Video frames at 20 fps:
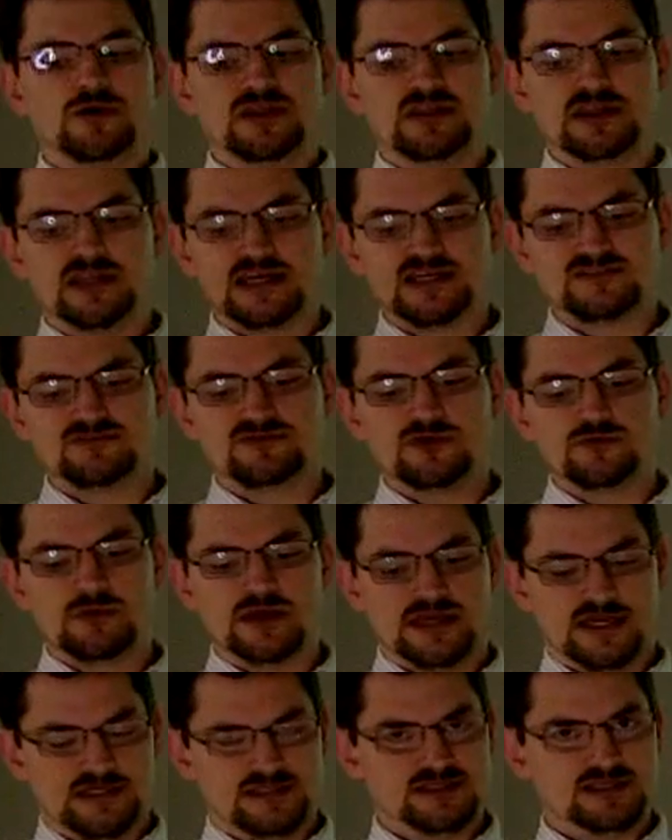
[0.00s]
in the next few
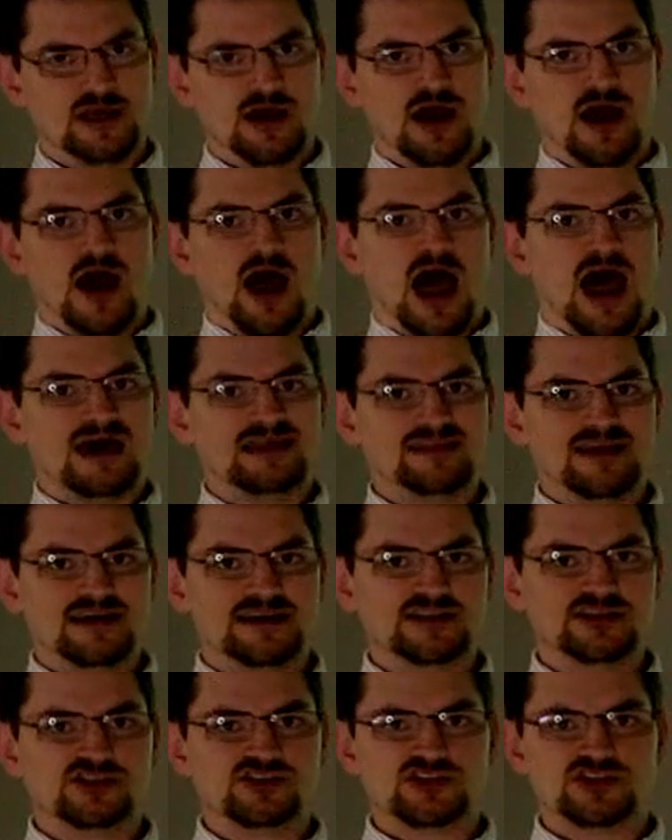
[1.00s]
minutes, I'd like
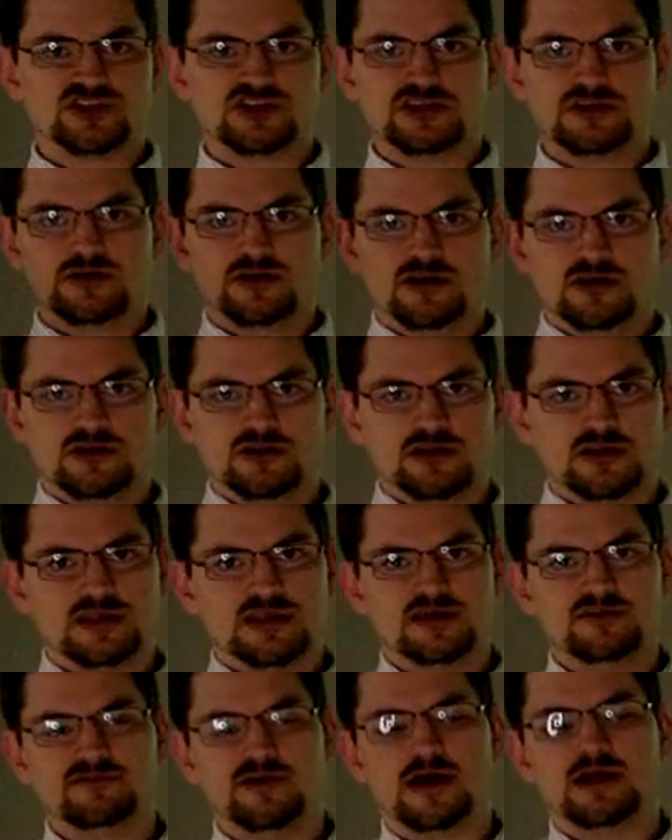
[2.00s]
to just
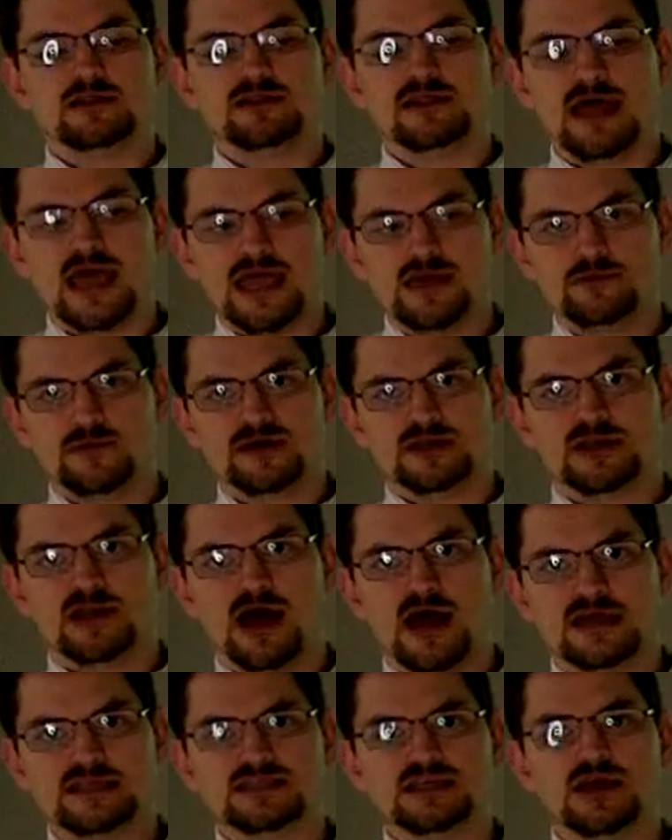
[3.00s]
give a layman an
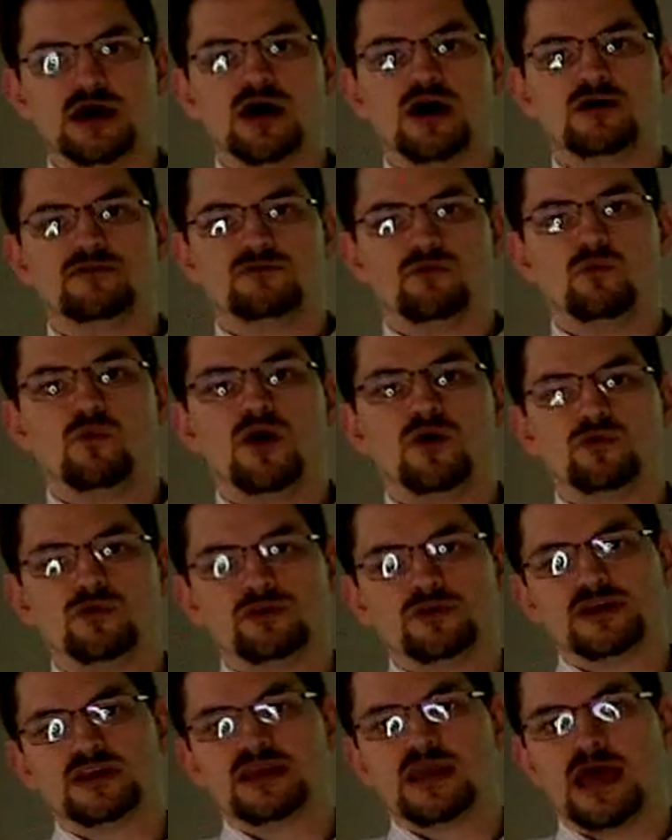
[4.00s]
idea of what we're
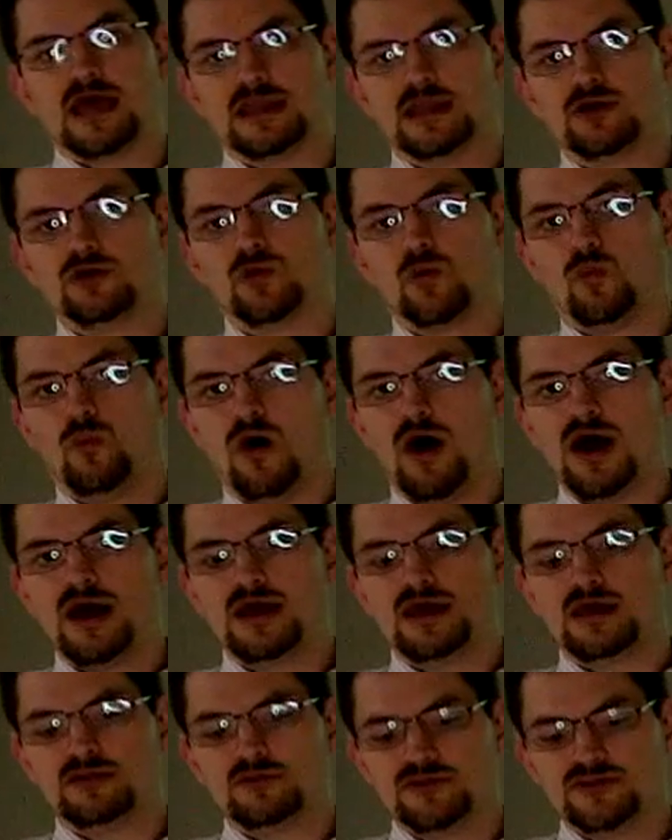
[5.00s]
looking at here and
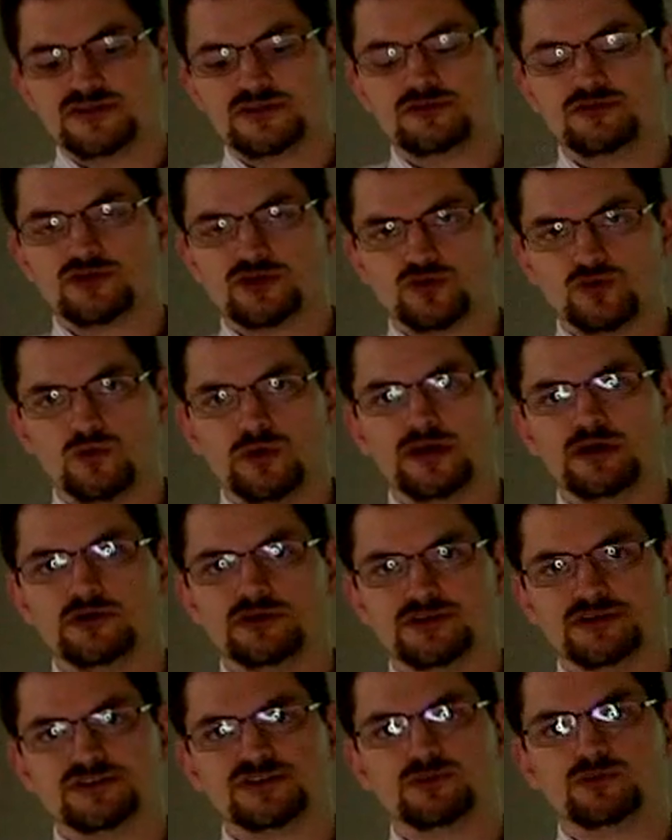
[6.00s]
why this looks weird
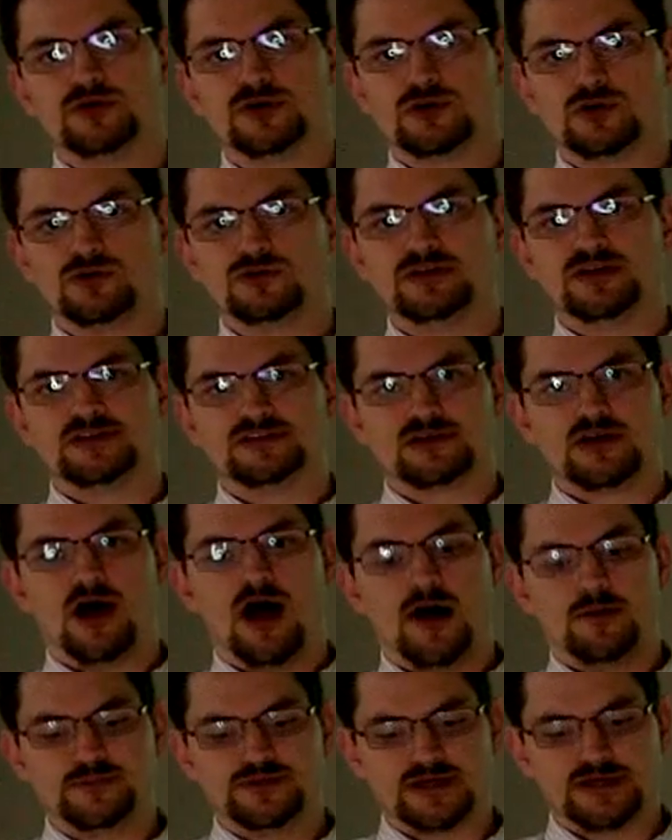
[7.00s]
to someone who does
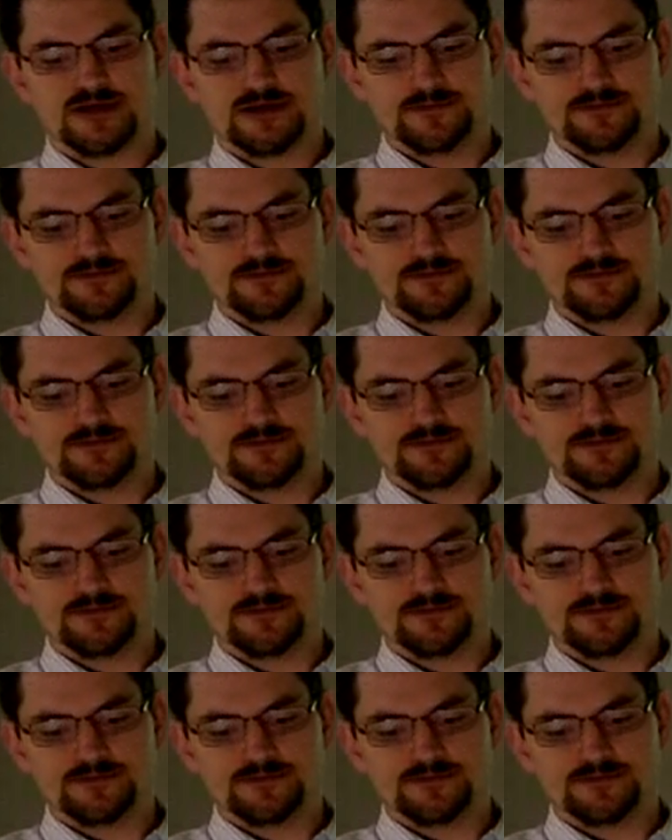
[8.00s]
Coptic.